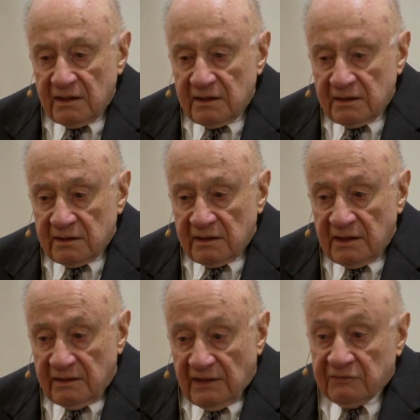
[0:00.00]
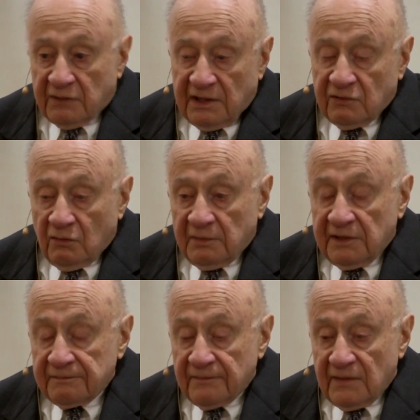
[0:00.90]
Uh, he, that's what he told me.
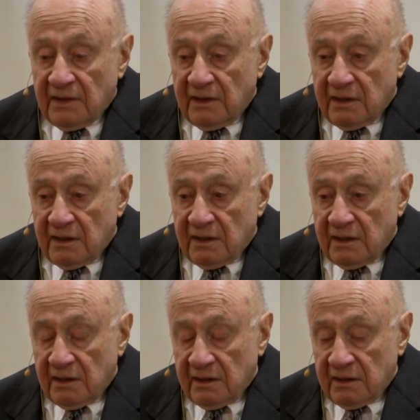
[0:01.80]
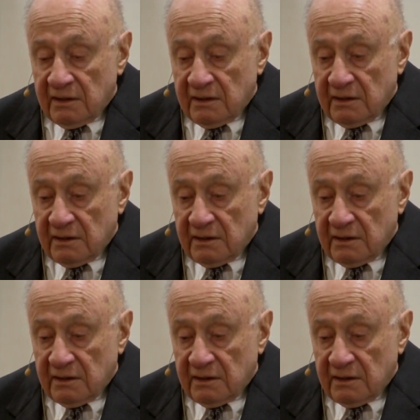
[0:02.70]
And